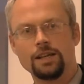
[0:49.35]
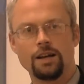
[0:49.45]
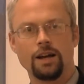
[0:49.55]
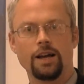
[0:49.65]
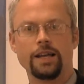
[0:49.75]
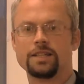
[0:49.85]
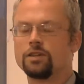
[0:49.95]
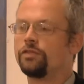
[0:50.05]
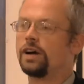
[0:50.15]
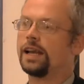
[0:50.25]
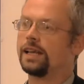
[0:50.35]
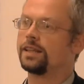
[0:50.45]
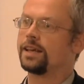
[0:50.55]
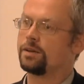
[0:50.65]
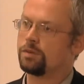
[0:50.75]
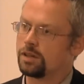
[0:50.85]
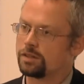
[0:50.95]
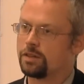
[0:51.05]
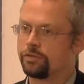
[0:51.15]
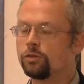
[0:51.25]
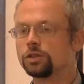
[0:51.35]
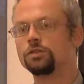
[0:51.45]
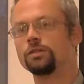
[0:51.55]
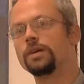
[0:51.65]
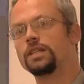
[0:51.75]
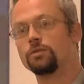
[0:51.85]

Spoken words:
until finally they were forced to admit it